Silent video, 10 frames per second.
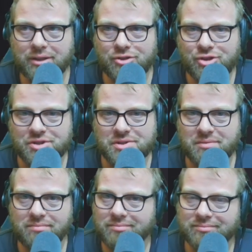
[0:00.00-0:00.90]
just
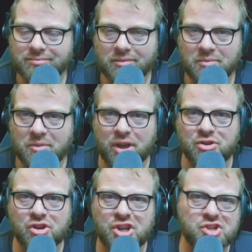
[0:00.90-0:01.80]

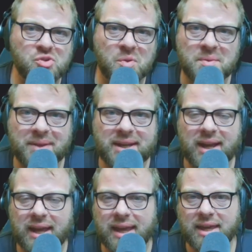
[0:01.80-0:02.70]
enjoyment,
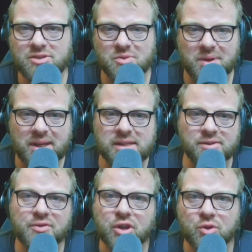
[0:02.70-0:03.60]
I guess, or ease
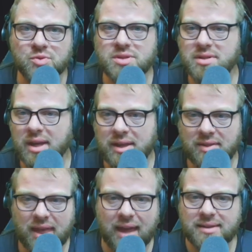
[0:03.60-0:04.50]
of use in
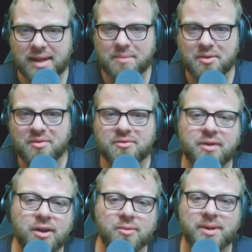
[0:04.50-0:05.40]
that type of
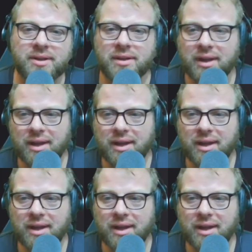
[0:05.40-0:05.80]
environment.